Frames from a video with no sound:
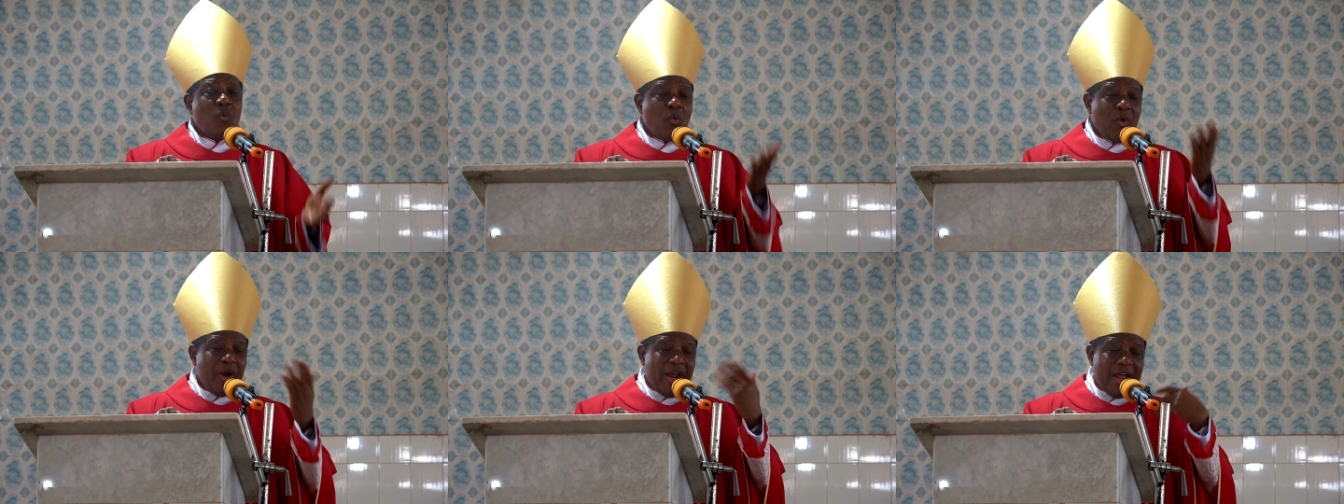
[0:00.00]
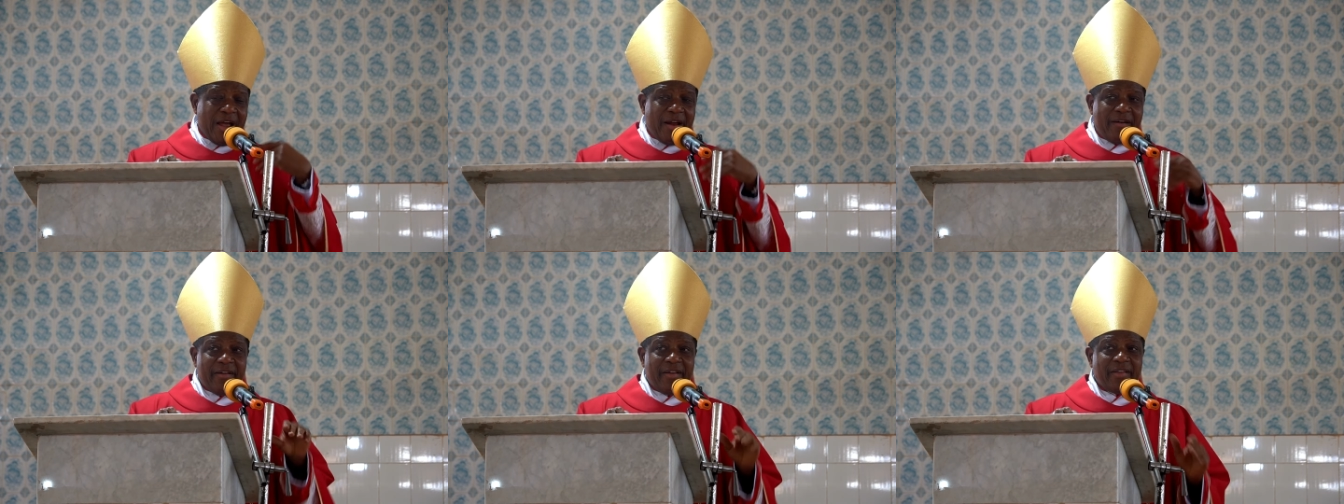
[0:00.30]

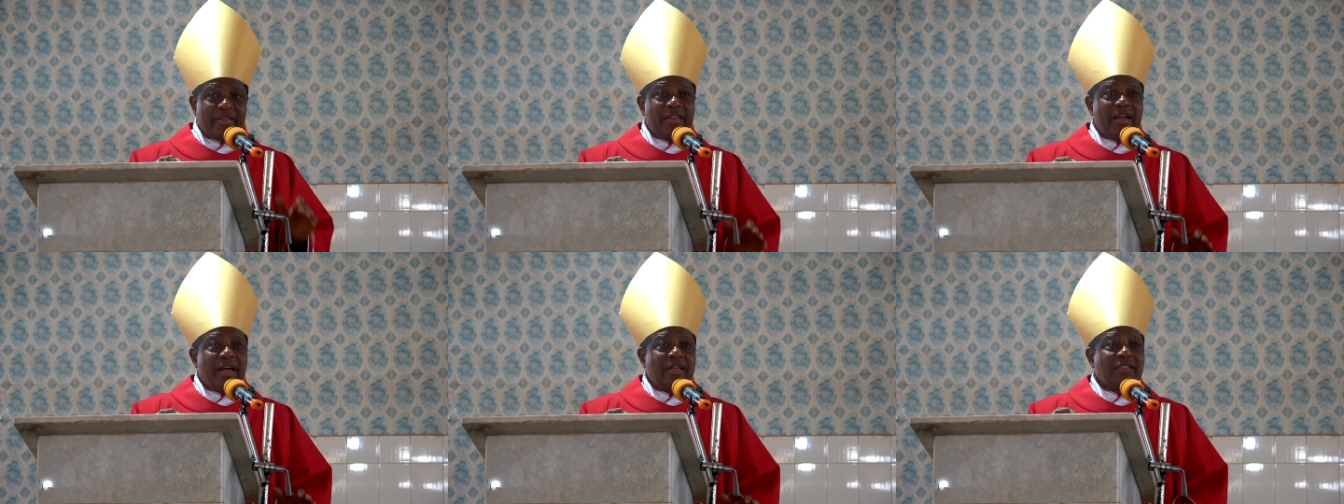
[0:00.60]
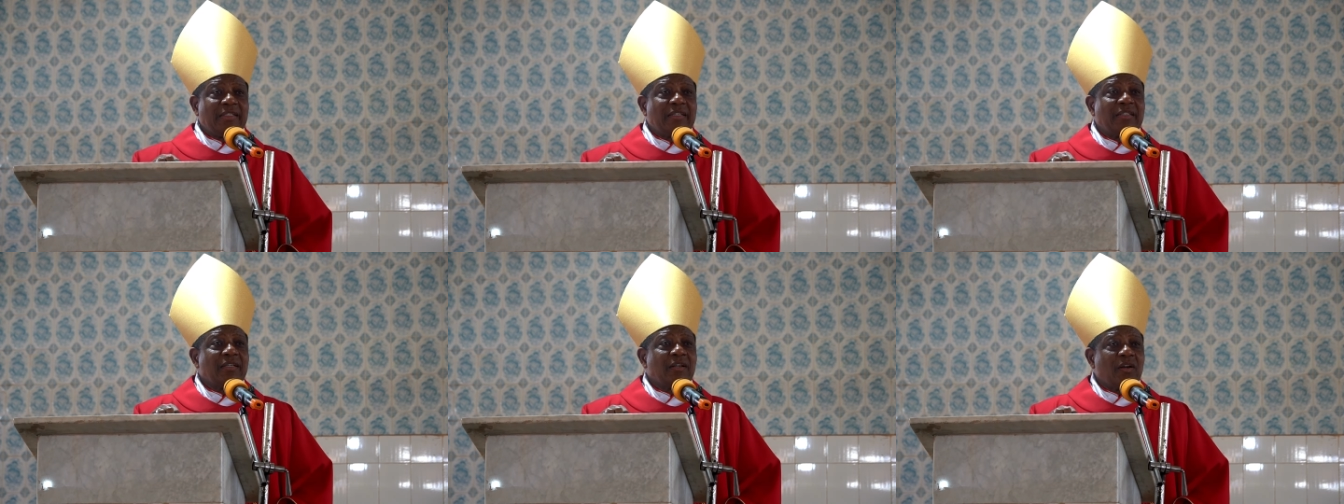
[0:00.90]
wearing
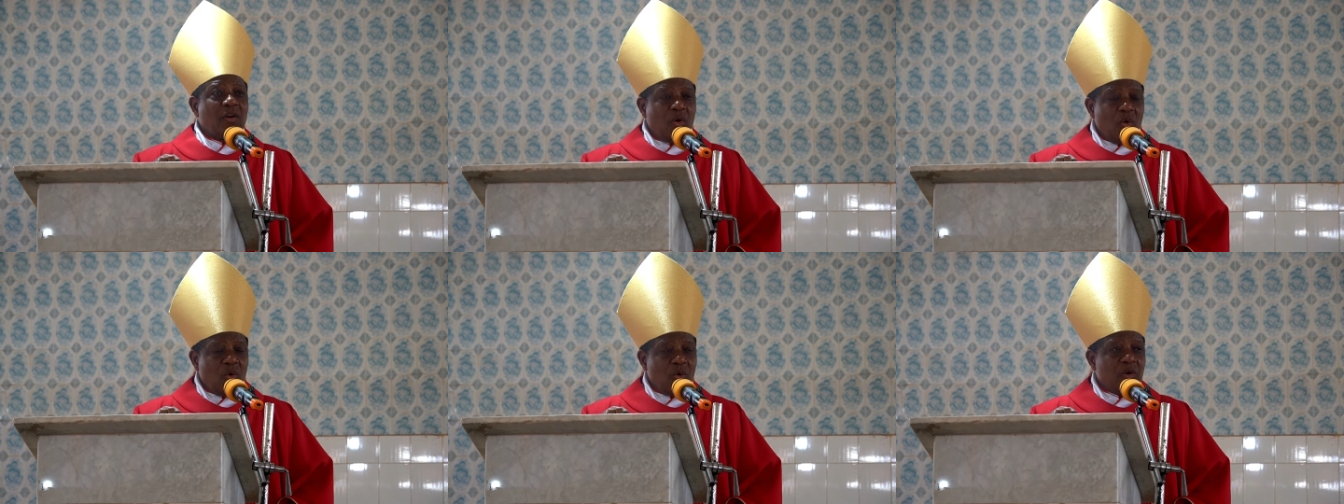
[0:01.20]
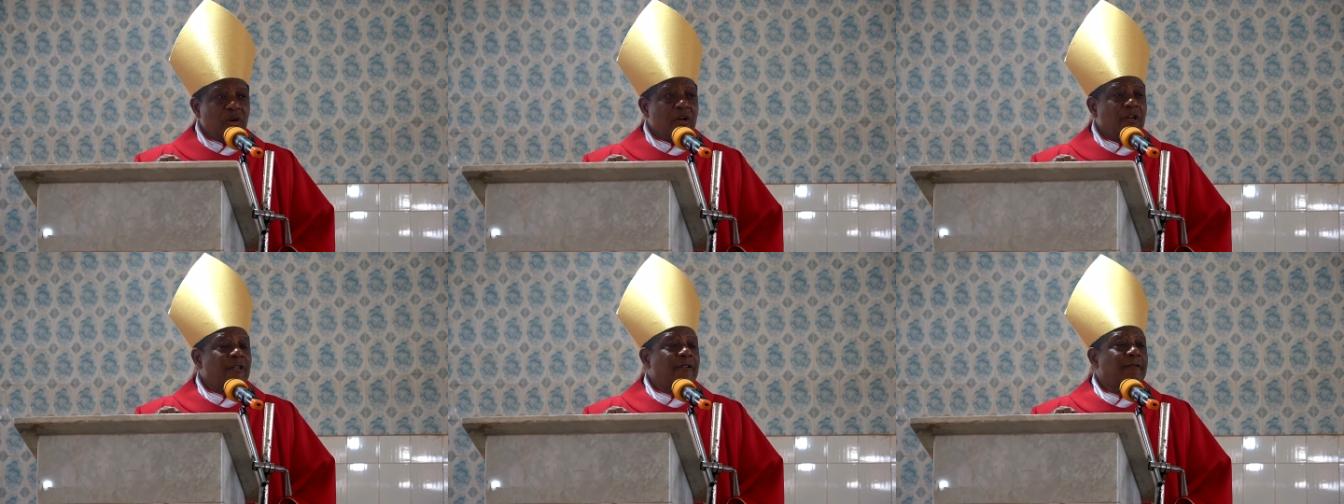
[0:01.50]
that
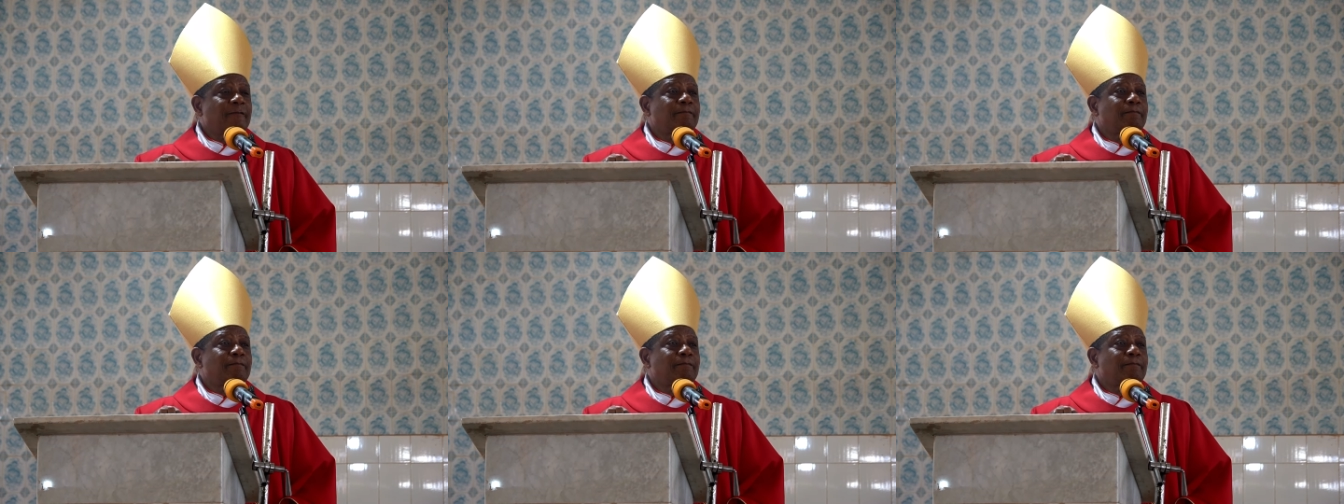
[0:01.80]
cloak.